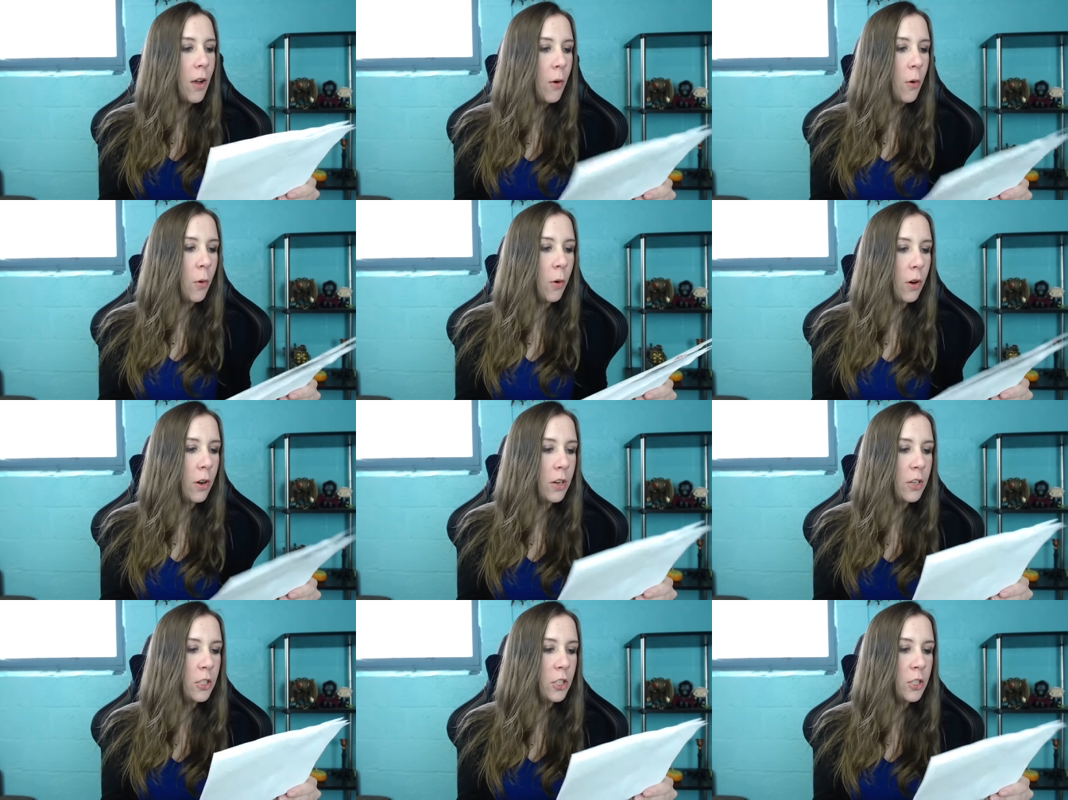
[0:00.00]

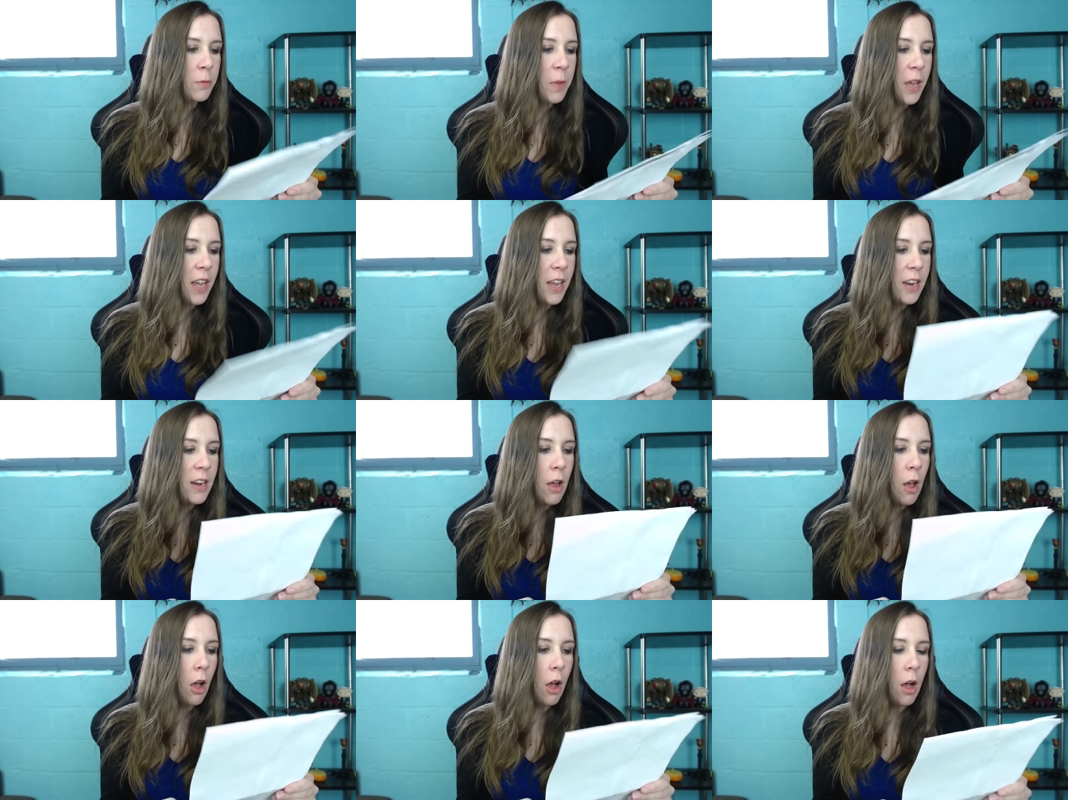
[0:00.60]
Orange
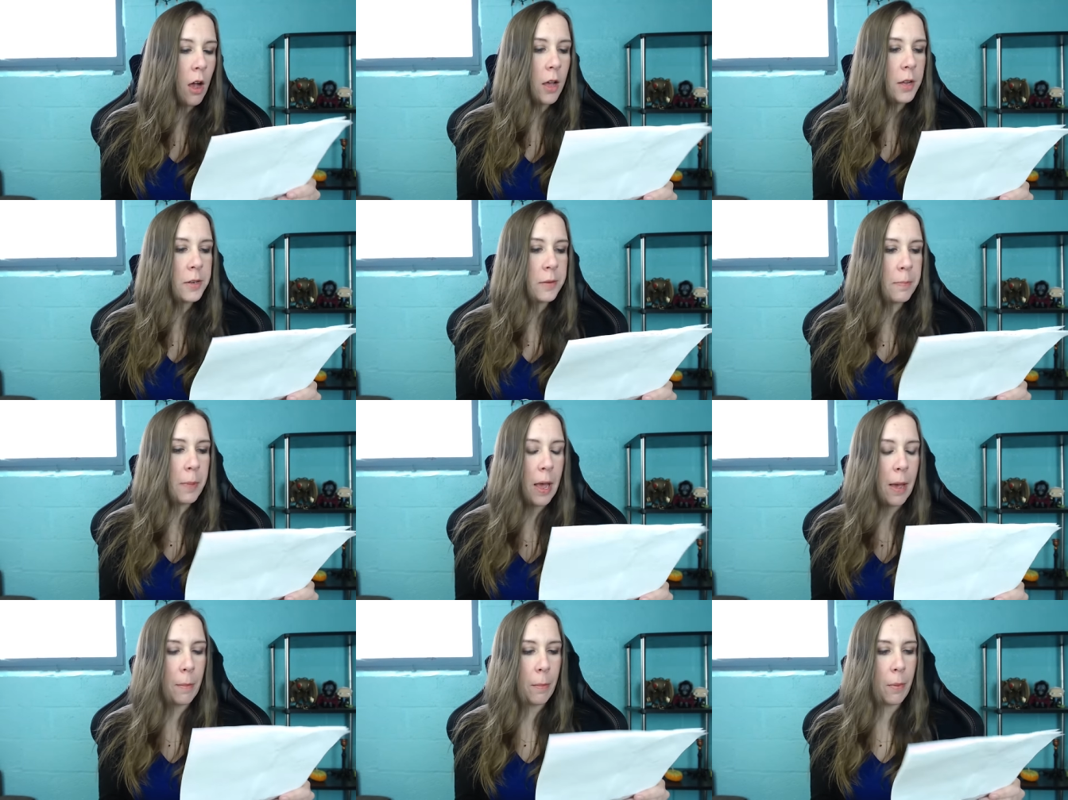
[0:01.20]
Mane, Hot
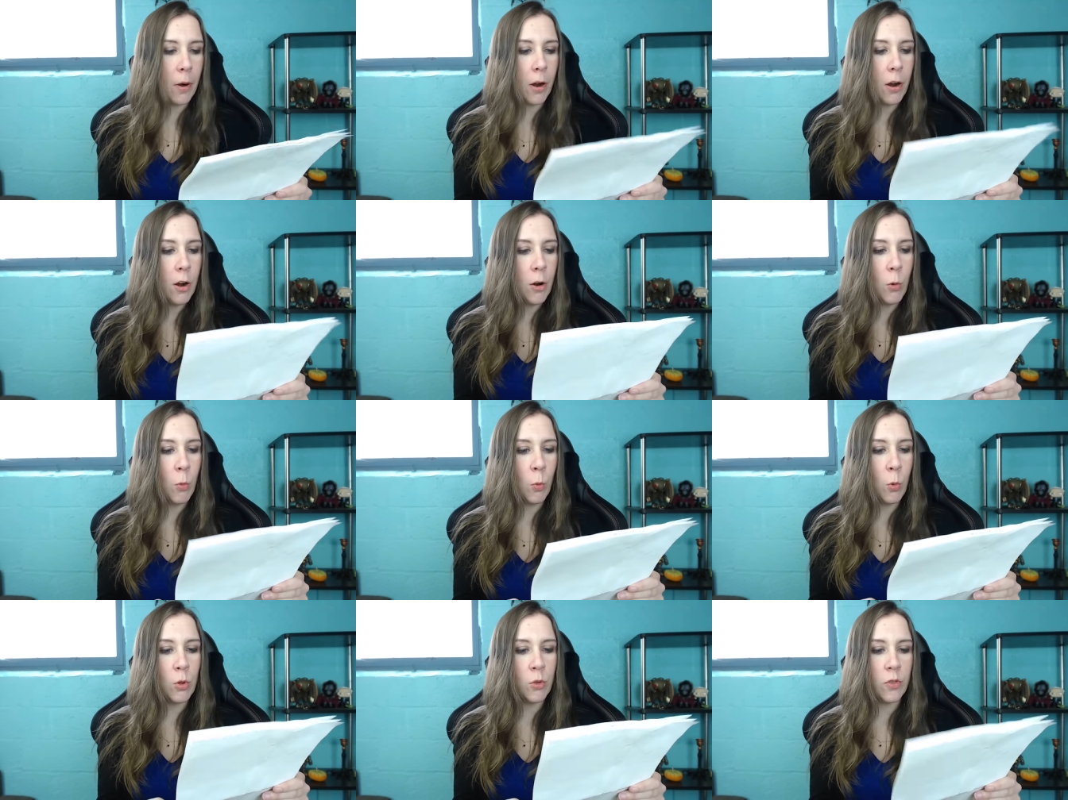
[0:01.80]
Pepper,
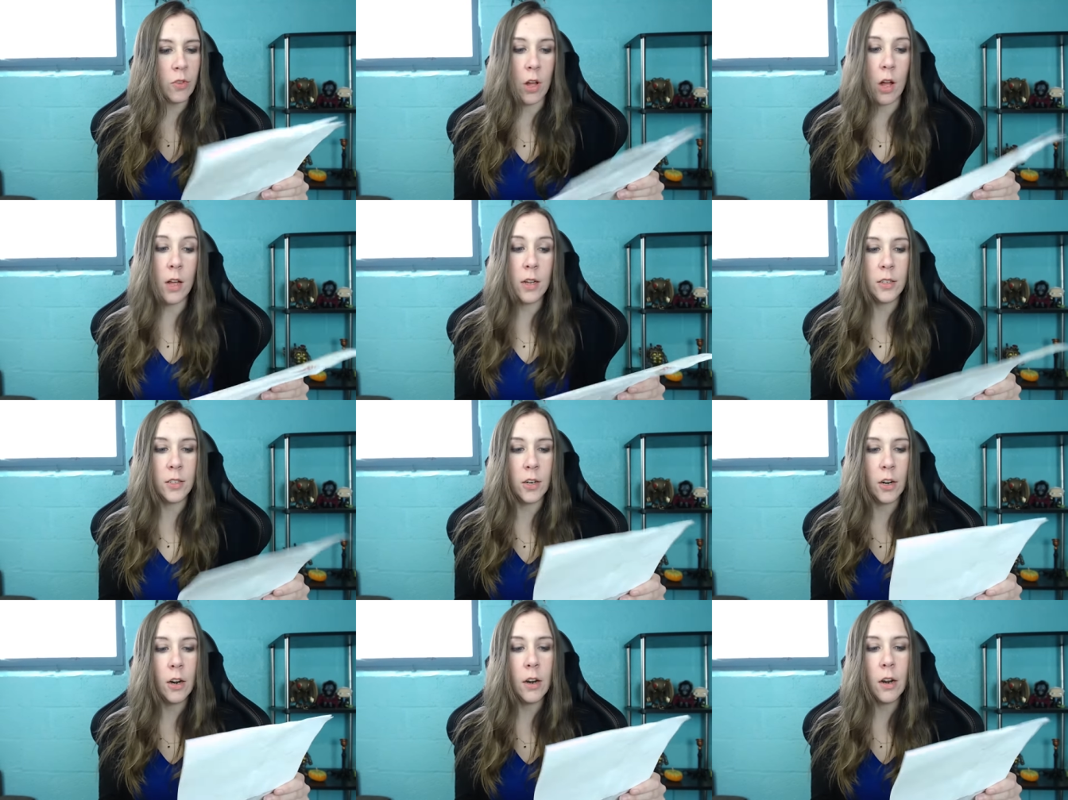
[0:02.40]
Wolf
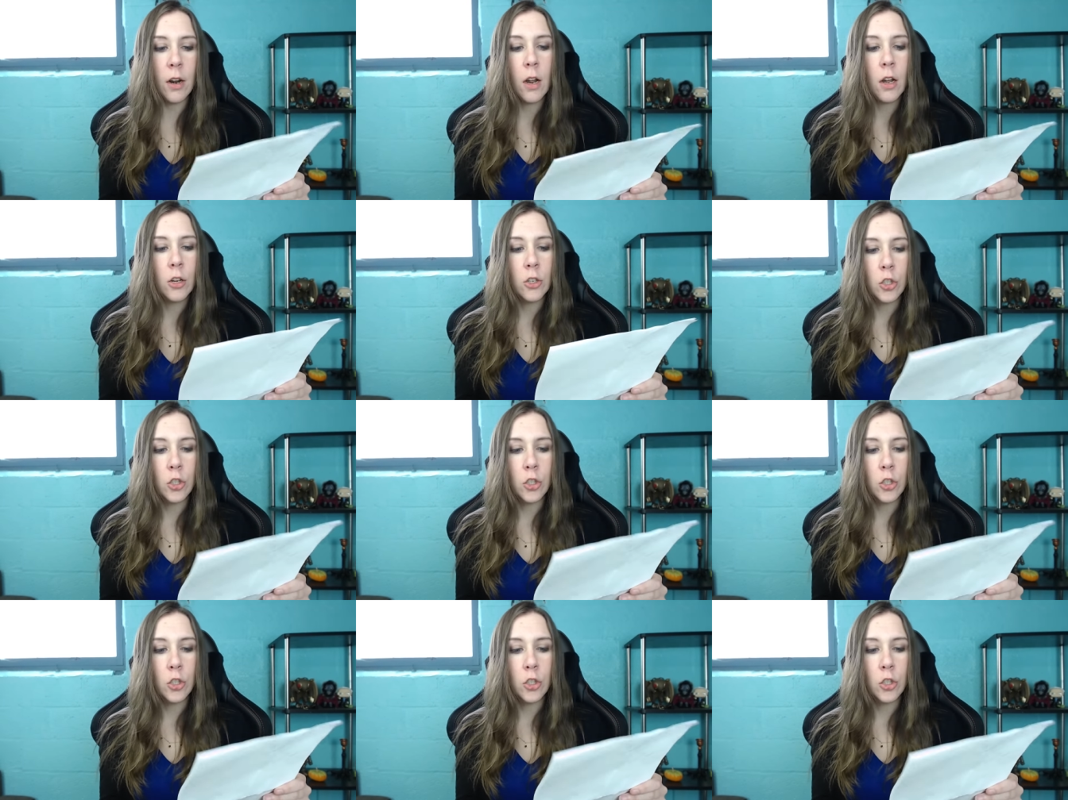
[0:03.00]
Hunter,